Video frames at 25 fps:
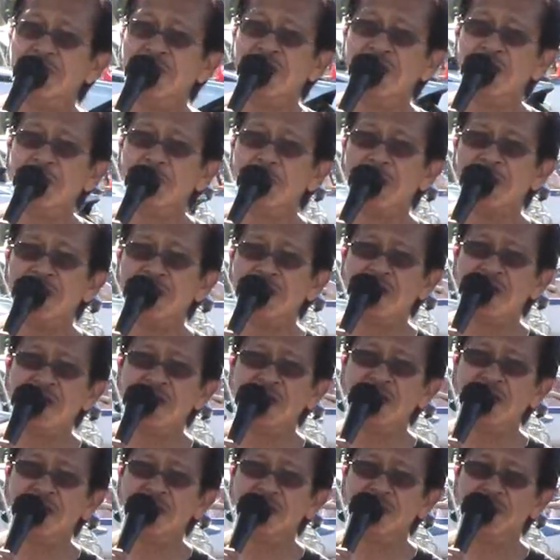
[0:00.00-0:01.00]
anybody
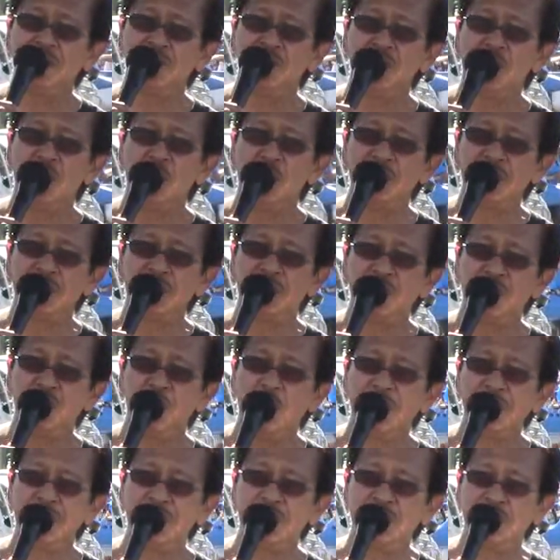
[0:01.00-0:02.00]
here who don't
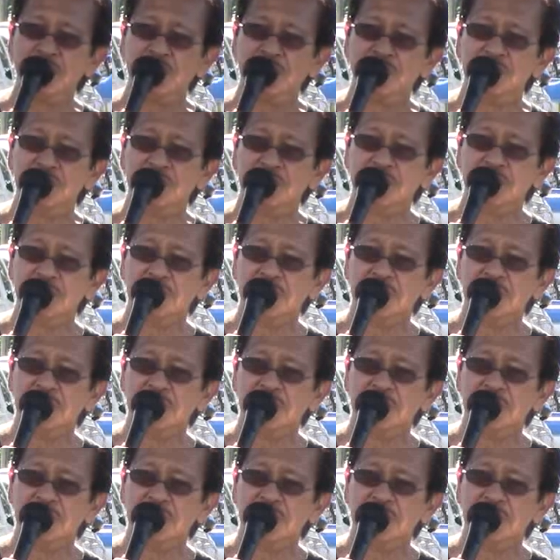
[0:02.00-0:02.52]
want to,